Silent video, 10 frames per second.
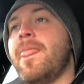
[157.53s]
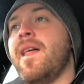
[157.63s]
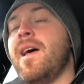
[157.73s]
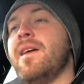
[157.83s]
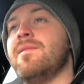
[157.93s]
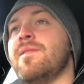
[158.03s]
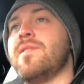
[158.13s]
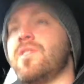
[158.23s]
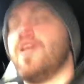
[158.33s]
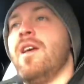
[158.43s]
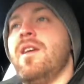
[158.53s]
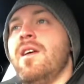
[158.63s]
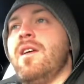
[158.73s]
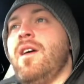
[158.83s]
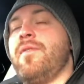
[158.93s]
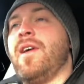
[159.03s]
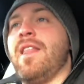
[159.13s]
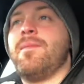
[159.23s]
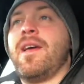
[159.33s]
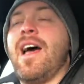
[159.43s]
And I forget the
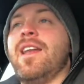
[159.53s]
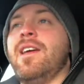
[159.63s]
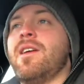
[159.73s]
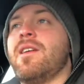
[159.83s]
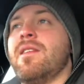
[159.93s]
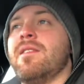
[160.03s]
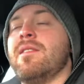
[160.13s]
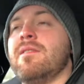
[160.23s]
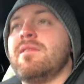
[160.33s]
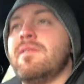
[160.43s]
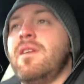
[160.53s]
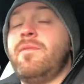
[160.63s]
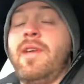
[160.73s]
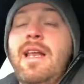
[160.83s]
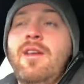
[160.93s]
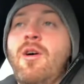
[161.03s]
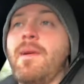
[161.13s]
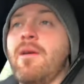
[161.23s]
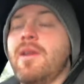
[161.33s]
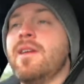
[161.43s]
mechanic, I'm forgetting a lot
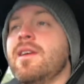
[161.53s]
apparently,